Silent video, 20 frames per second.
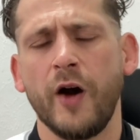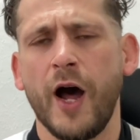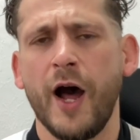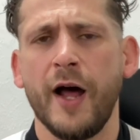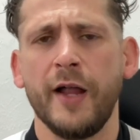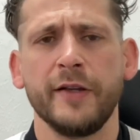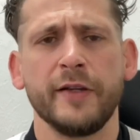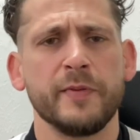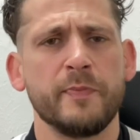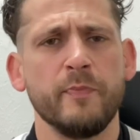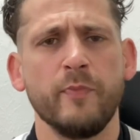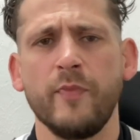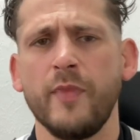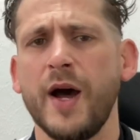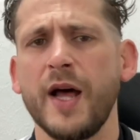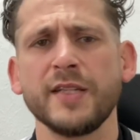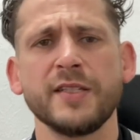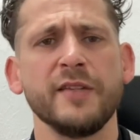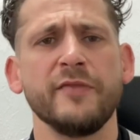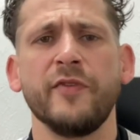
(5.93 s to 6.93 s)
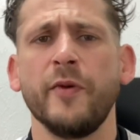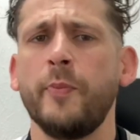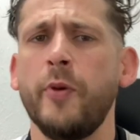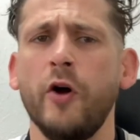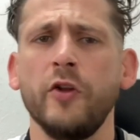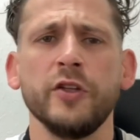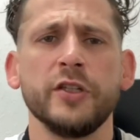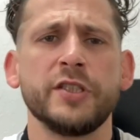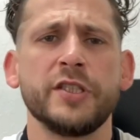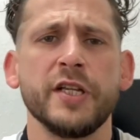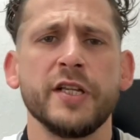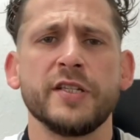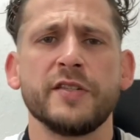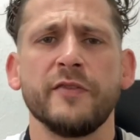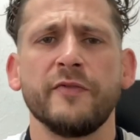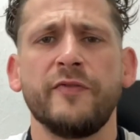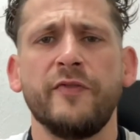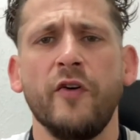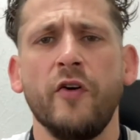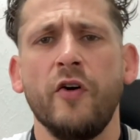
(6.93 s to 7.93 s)
and massive apologies
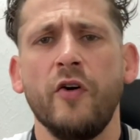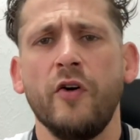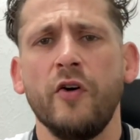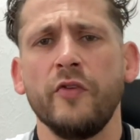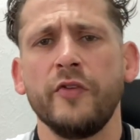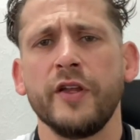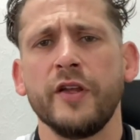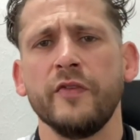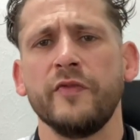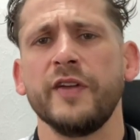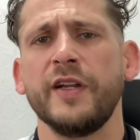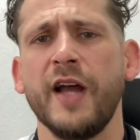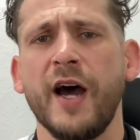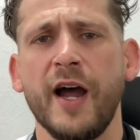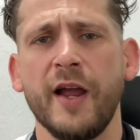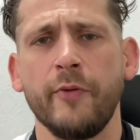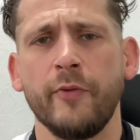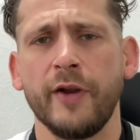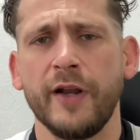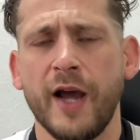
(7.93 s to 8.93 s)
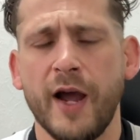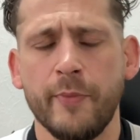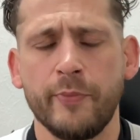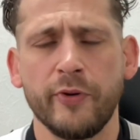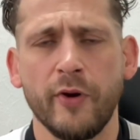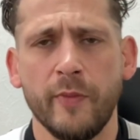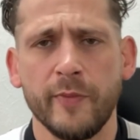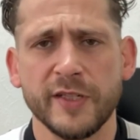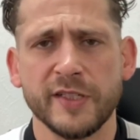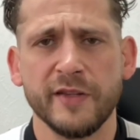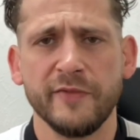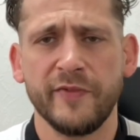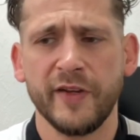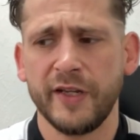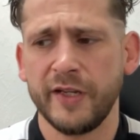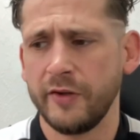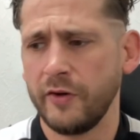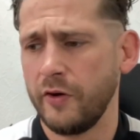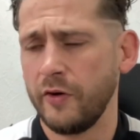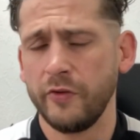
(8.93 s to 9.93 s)
for the other night when I promised a
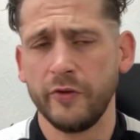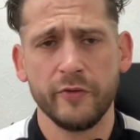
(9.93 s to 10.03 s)
video.